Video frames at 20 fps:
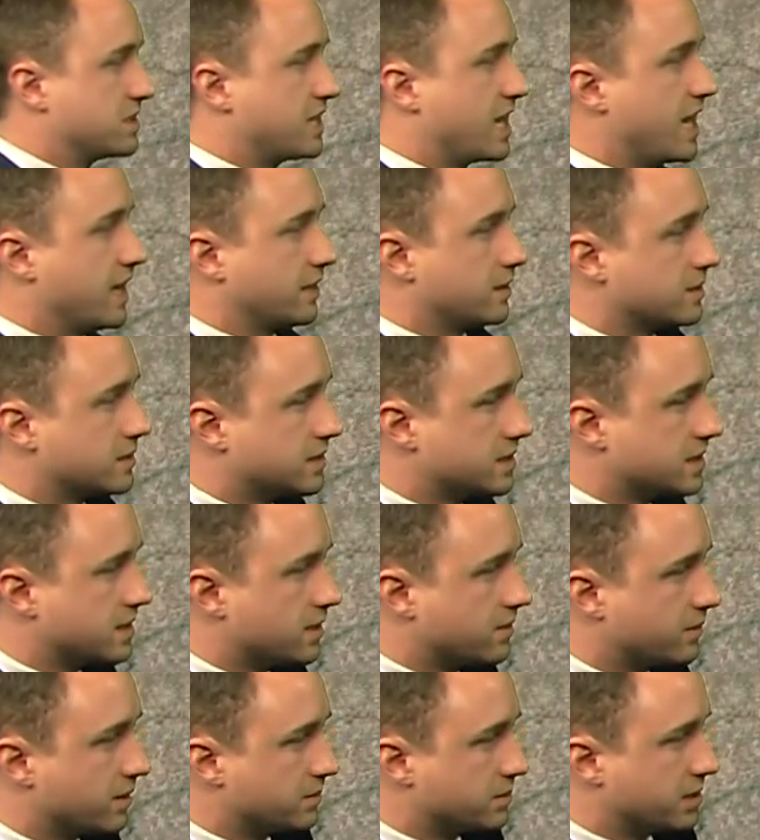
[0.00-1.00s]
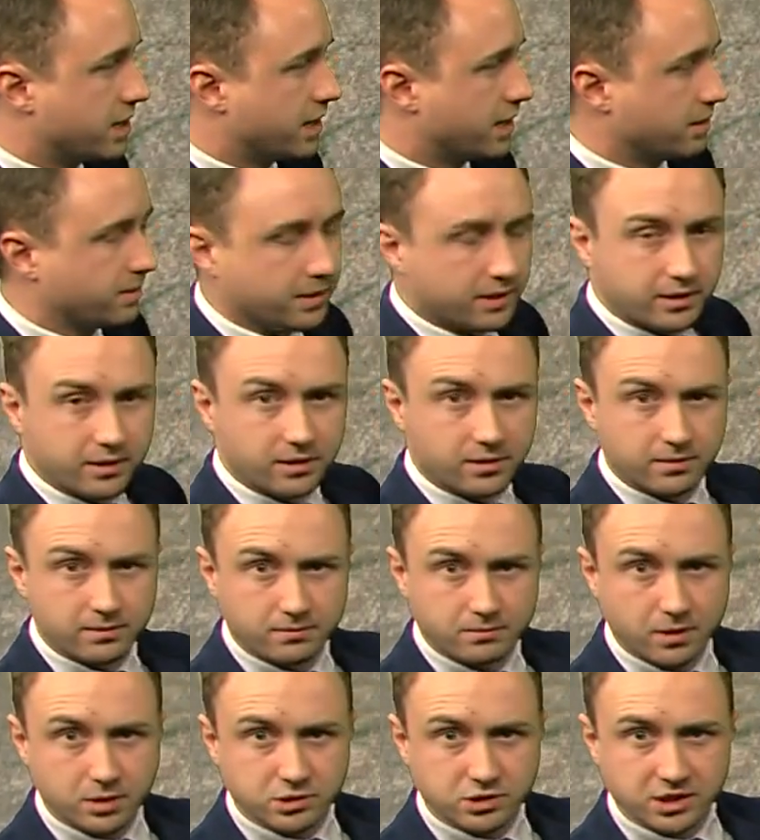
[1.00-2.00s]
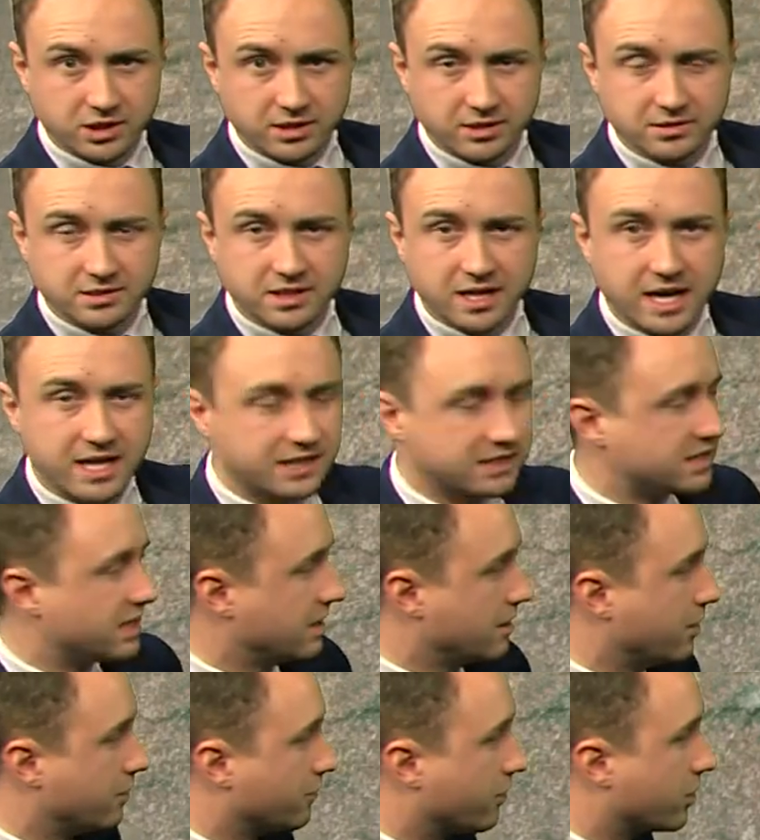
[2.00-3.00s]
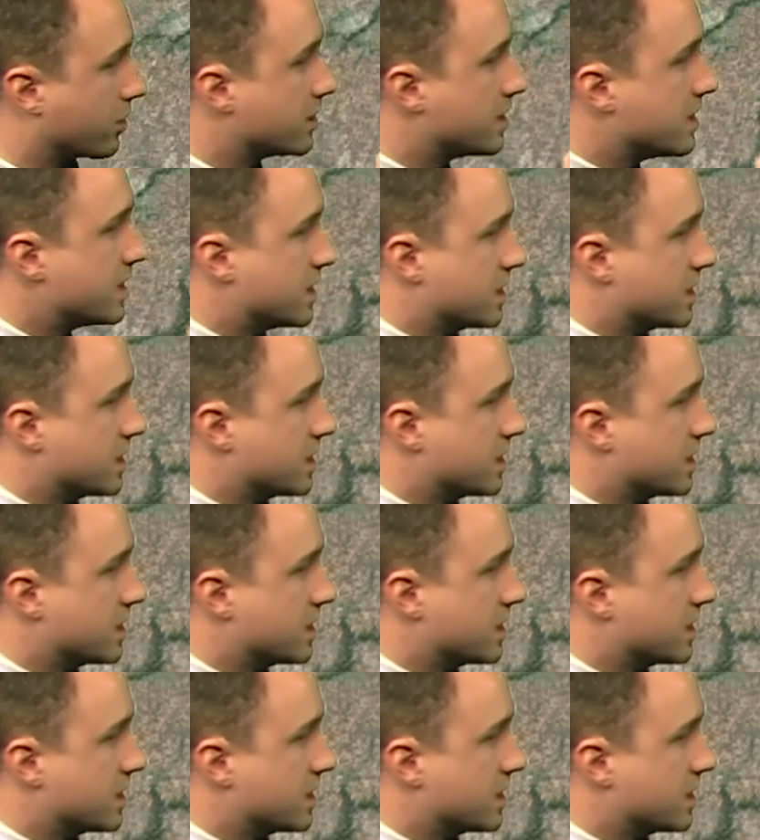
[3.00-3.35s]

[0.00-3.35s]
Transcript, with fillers: day, you can see what I'm talking about here. Mostly clear skies take over.